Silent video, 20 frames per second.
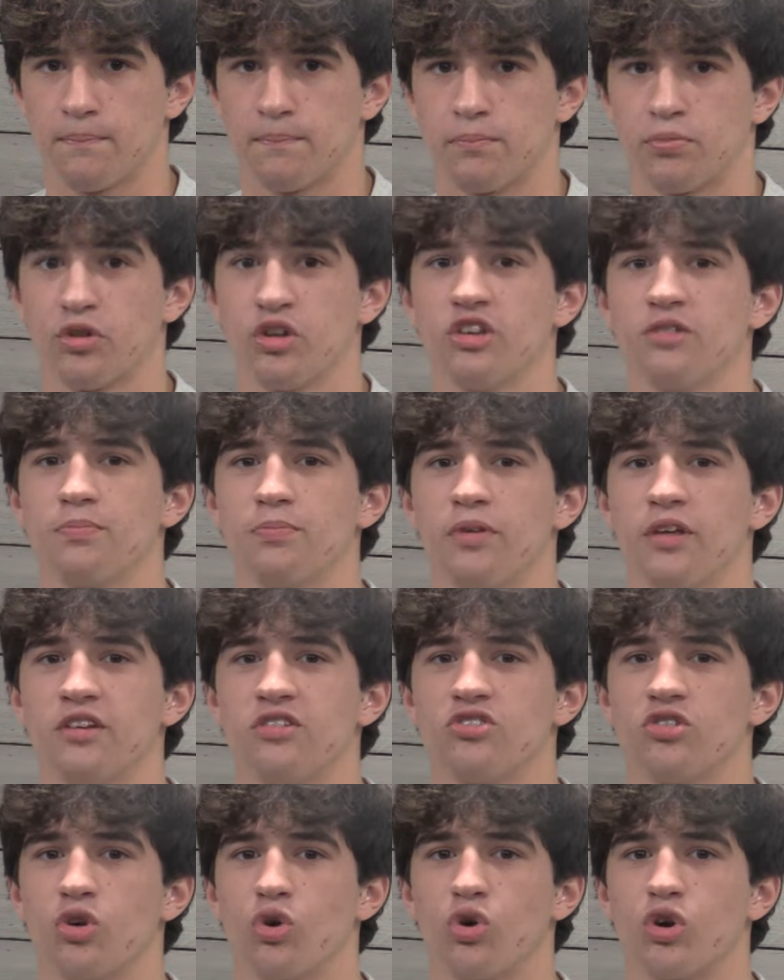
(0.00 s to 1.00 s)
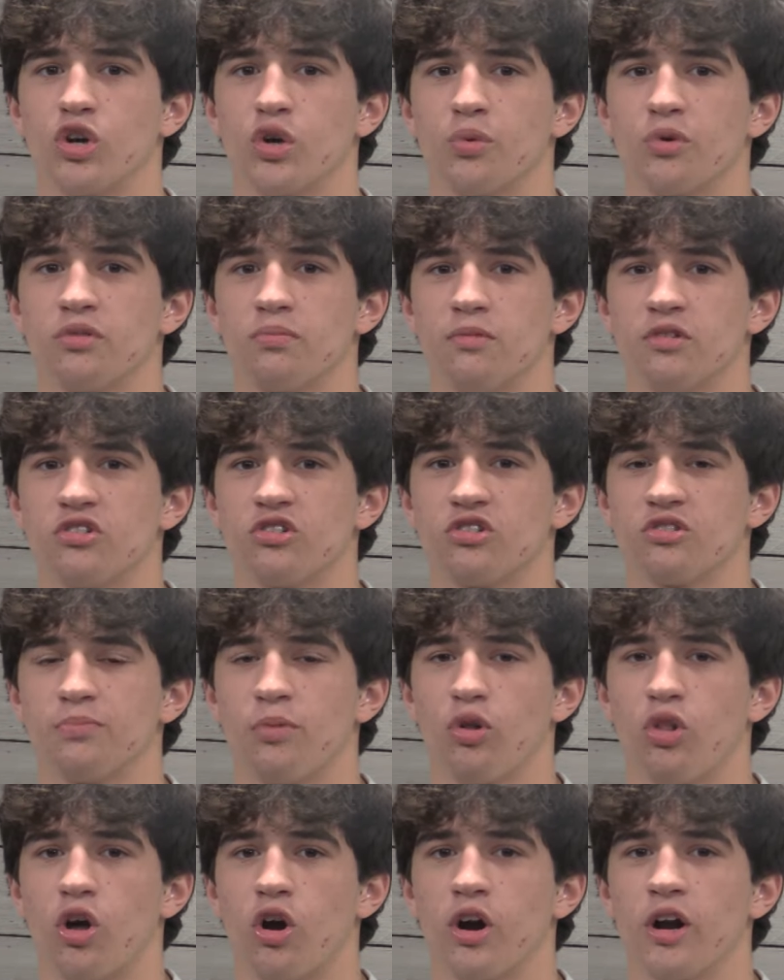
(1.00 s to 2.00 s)
Please place your order with Mr.
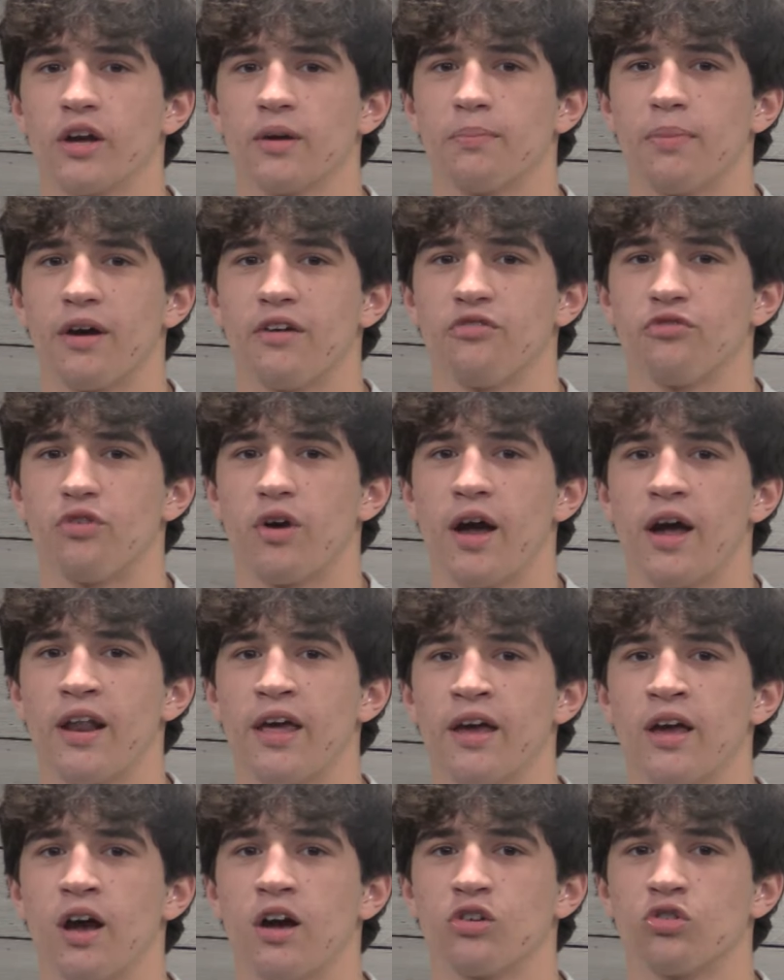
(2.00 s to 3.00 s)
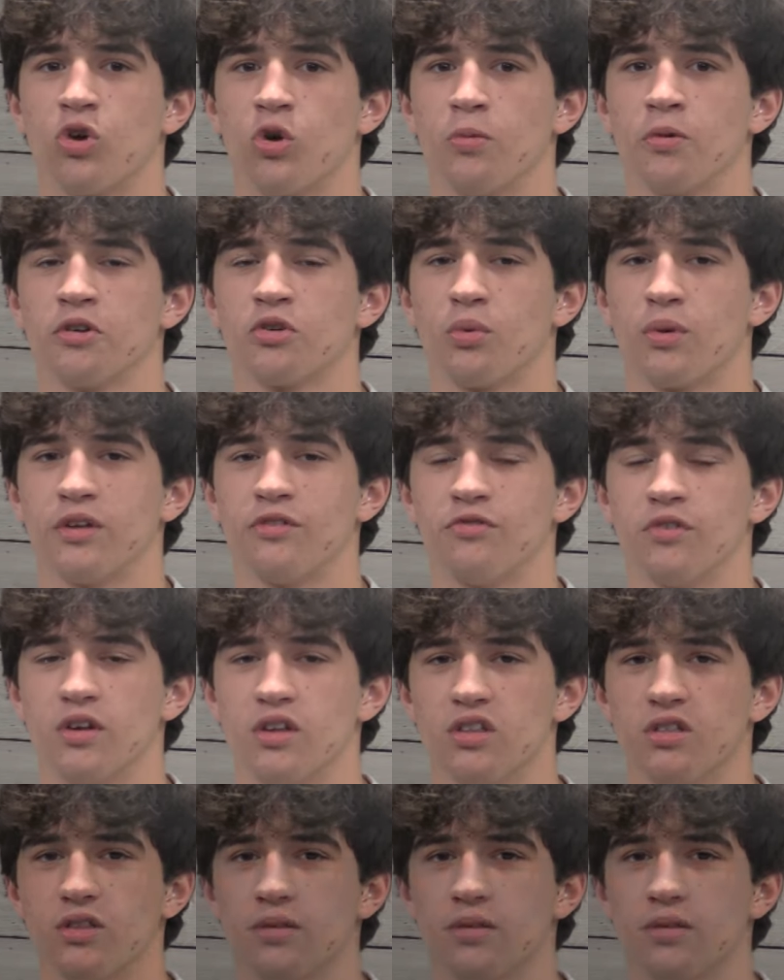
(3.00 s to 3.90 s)
Spolarik by Friday, October 25th.